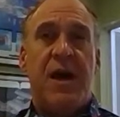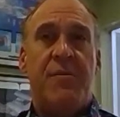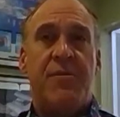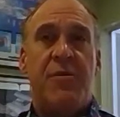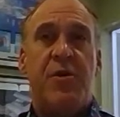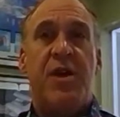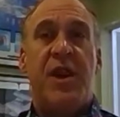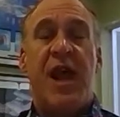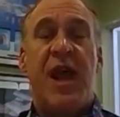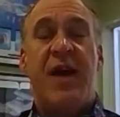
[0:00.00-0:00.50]

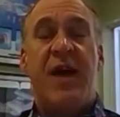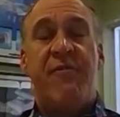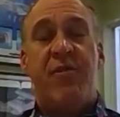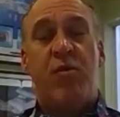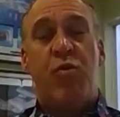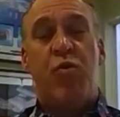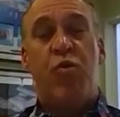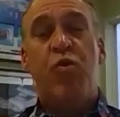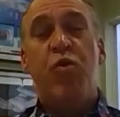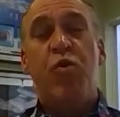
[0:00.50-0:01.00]
You can have
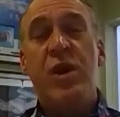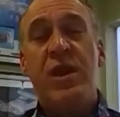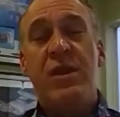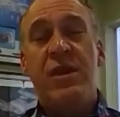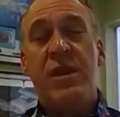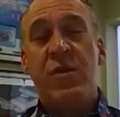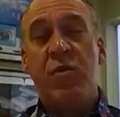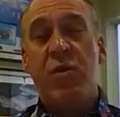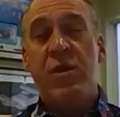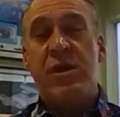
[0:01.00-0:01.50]
a
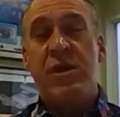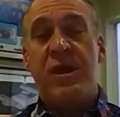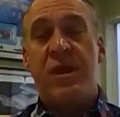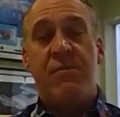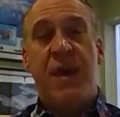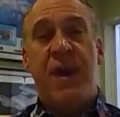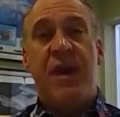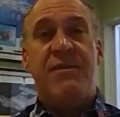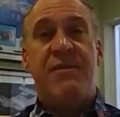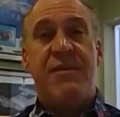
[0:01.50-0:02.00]
really, really
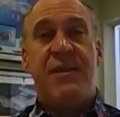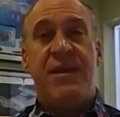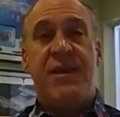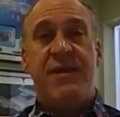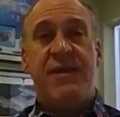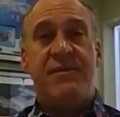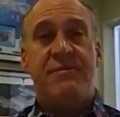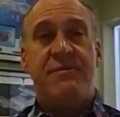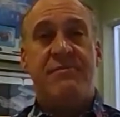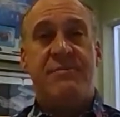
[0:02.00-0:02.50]

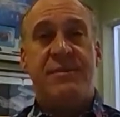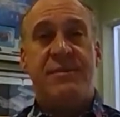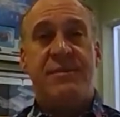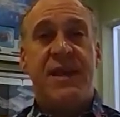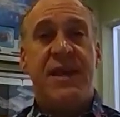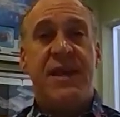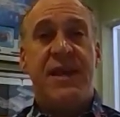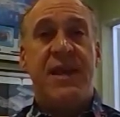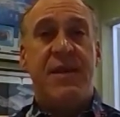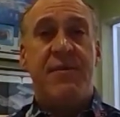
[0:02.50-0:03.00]
amazing
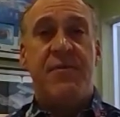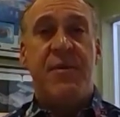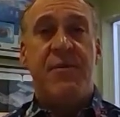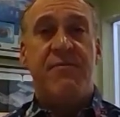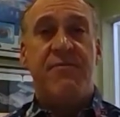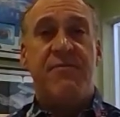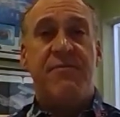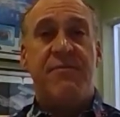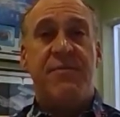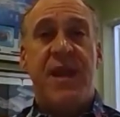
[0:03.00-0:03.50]
team
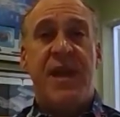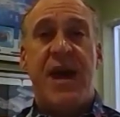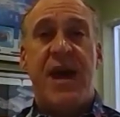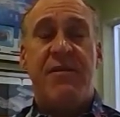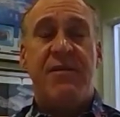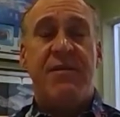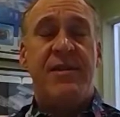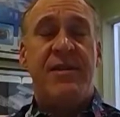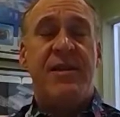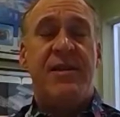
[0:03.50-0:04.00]
of
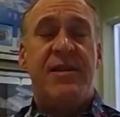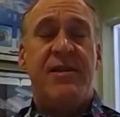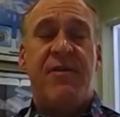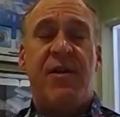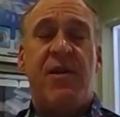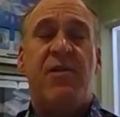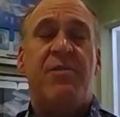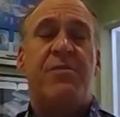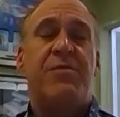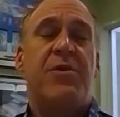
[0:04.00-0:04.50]
talented
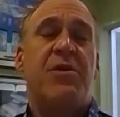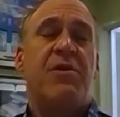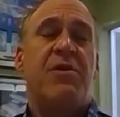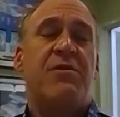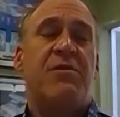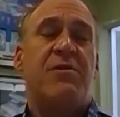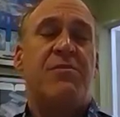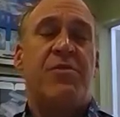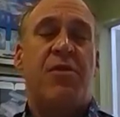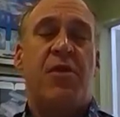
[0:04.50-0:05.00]

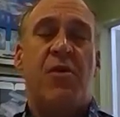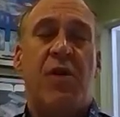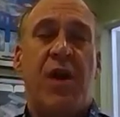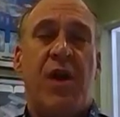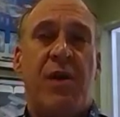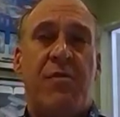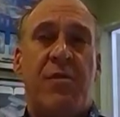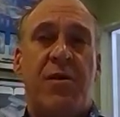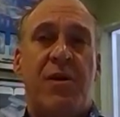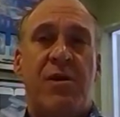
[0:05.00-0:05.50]
developers and
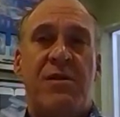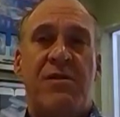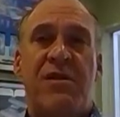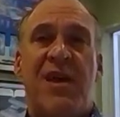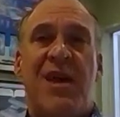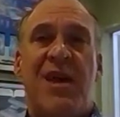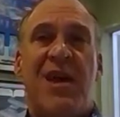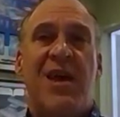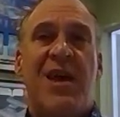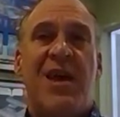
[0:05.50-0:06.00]
programmers,
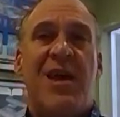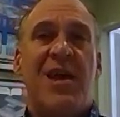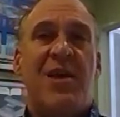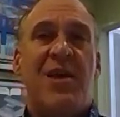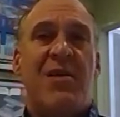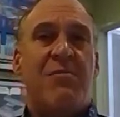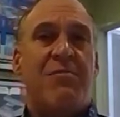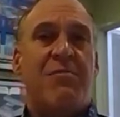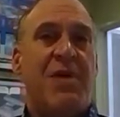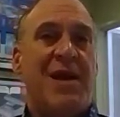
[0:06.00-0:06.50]

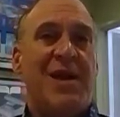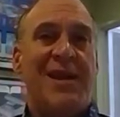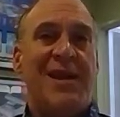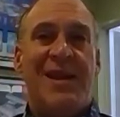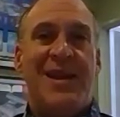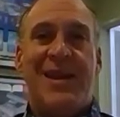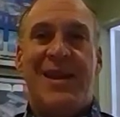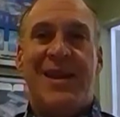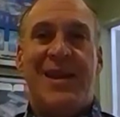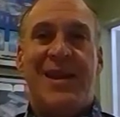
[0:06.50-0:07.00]
but
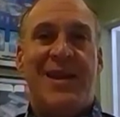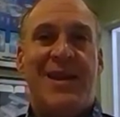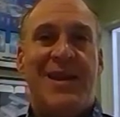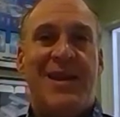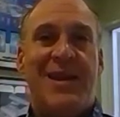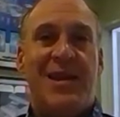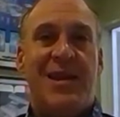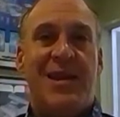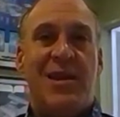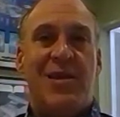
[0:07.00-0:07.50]

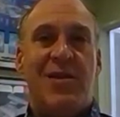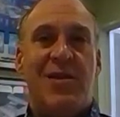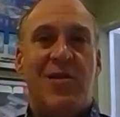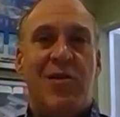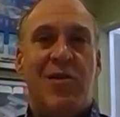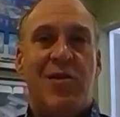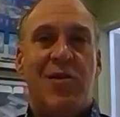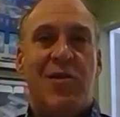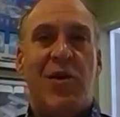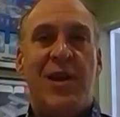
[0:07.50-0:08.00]
you're
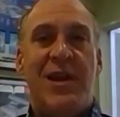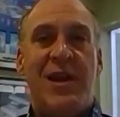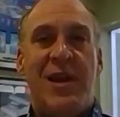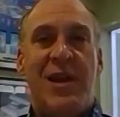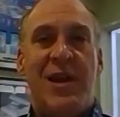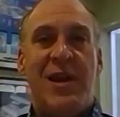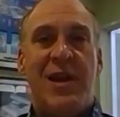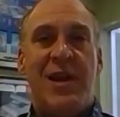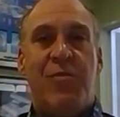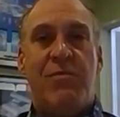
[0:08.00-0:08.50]
going to
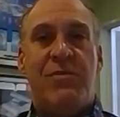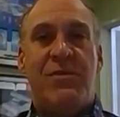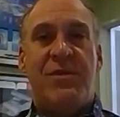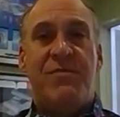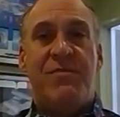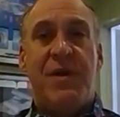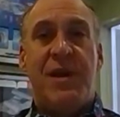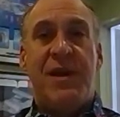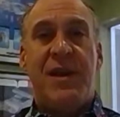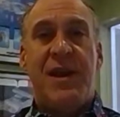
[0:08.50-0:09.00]
end up
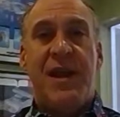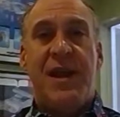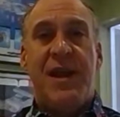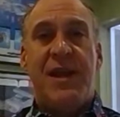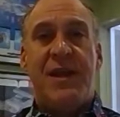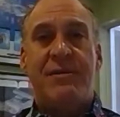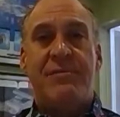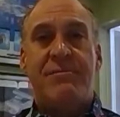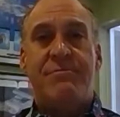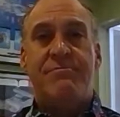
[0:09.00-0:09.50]

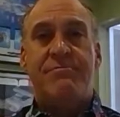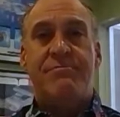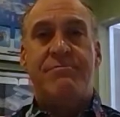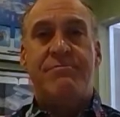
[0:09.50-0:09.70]
spending